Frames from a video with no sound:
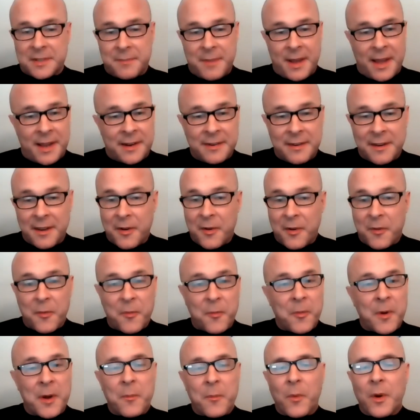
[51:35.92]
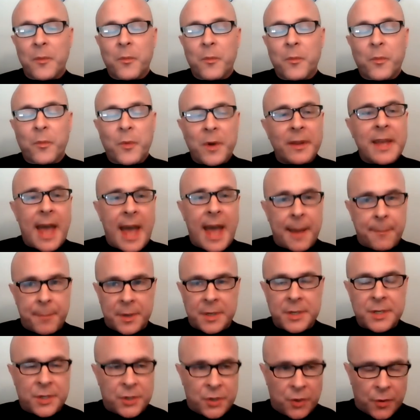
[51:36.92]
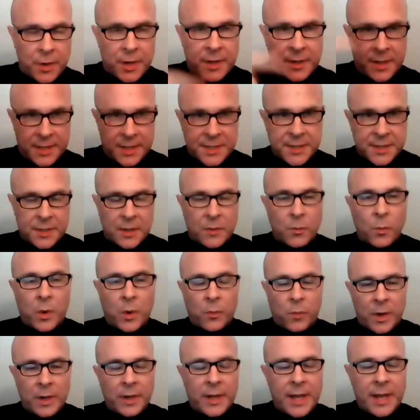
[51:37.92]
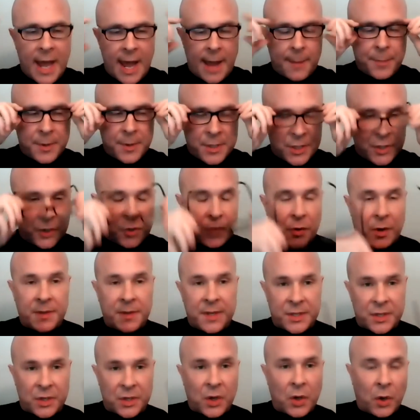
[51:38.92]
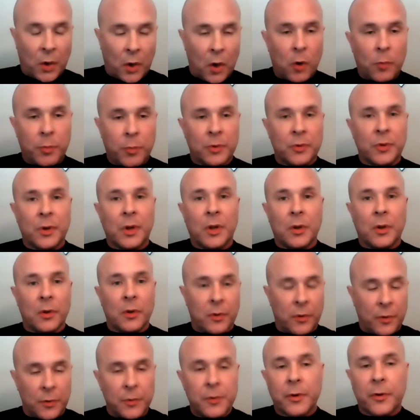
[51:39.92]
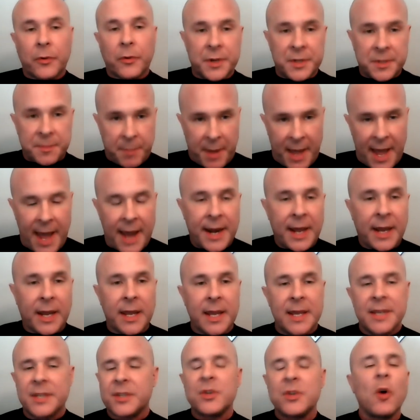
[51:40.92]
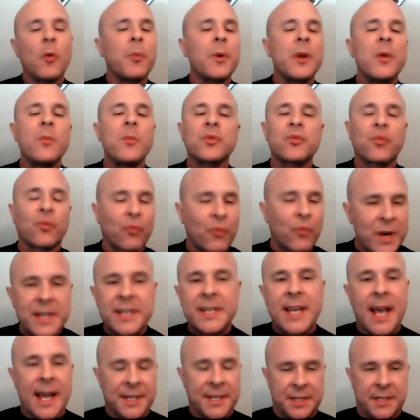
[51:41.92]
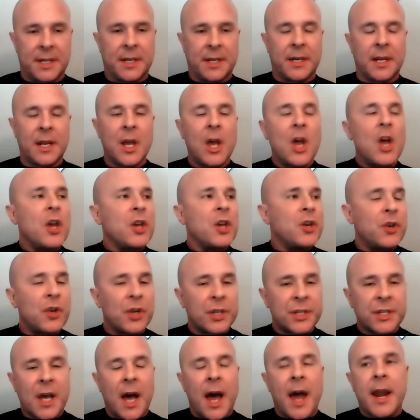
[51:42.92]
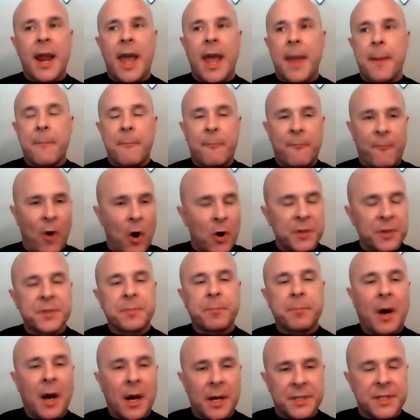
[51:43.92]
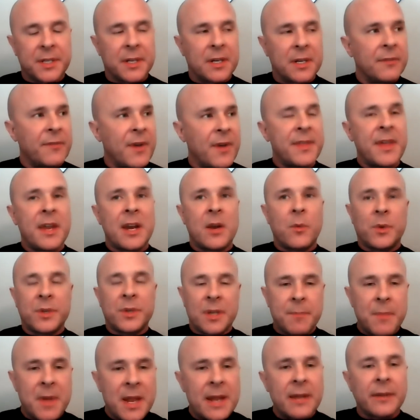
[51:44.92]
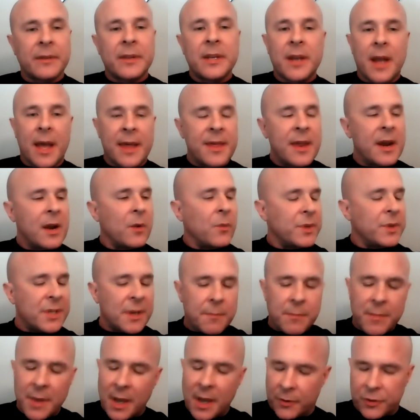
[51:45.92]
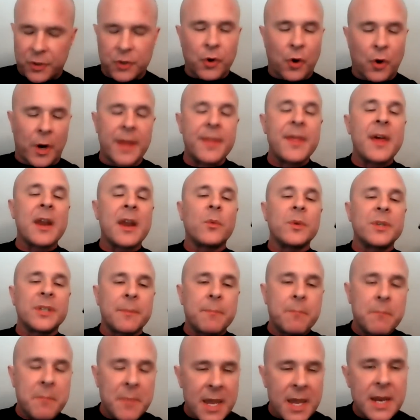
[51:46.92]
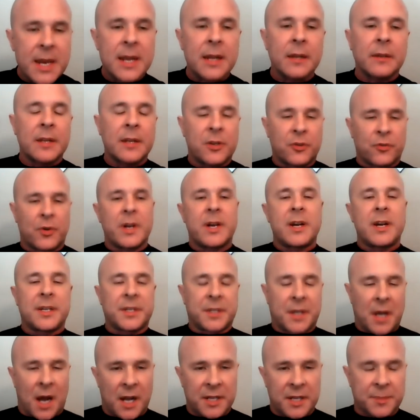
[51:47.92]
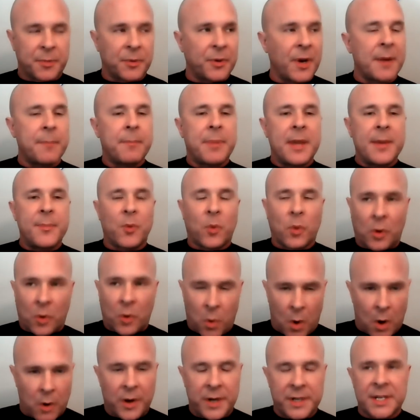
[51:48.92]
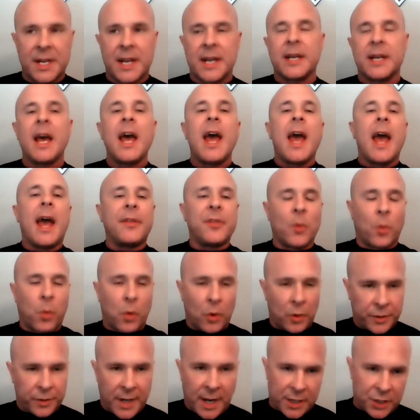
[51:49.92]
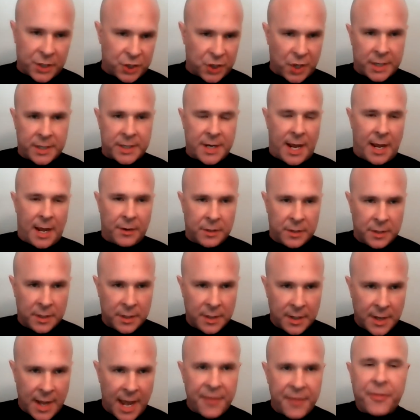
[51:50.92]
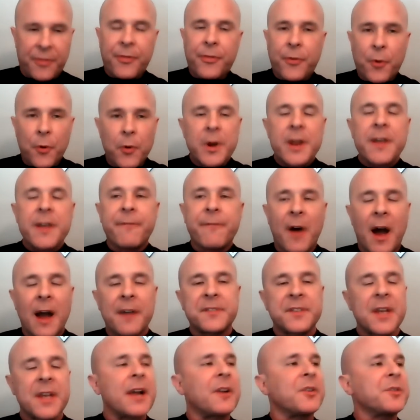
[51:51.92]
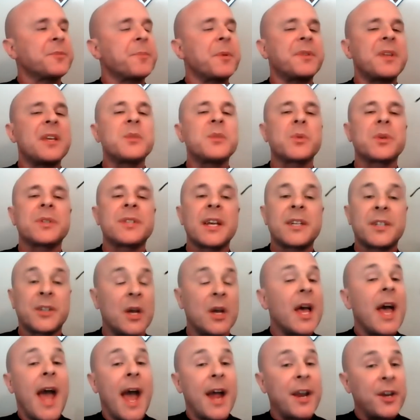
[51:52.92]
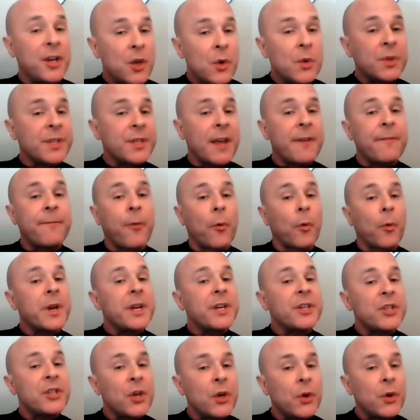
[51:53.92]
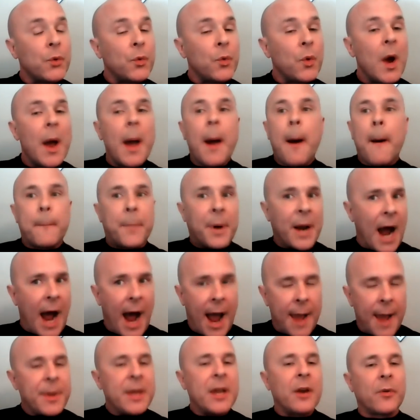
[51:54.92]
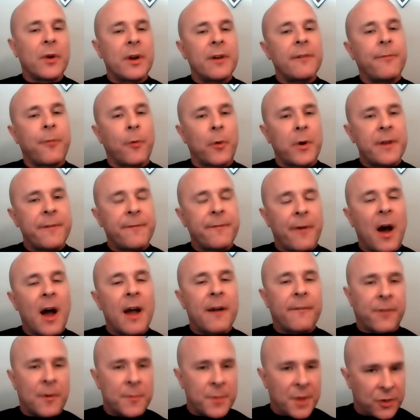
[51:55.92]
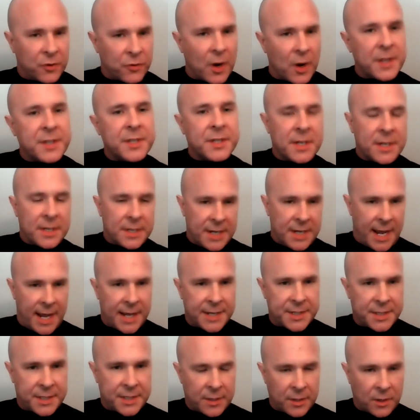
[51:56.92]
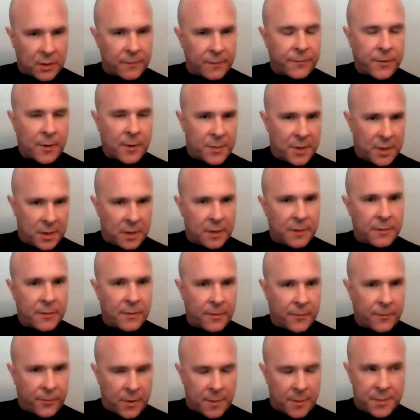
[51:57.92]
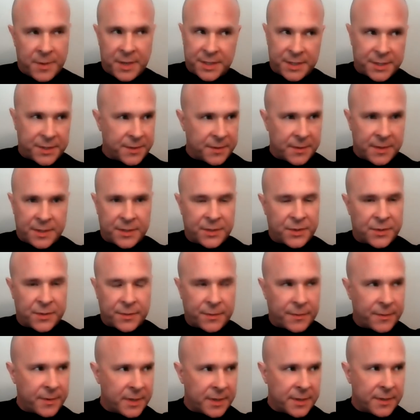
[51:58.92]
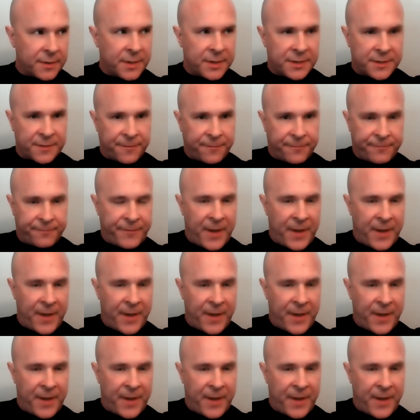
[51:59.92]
listen, in order to get a certain what, what answer. Really happened during this, what really happened during this global ludicrous panic is nobody was retested. You just got a false positive, yeah, and it was immediately, and then it was, Im sure, and then it was immediately treated as gospel and people were quarantined and the world got shut down. At thirty-five so, so, cycles, but these were set to, and you say forty-two, but I'm hearing forty-five from the Drosten test, the, from the from this this this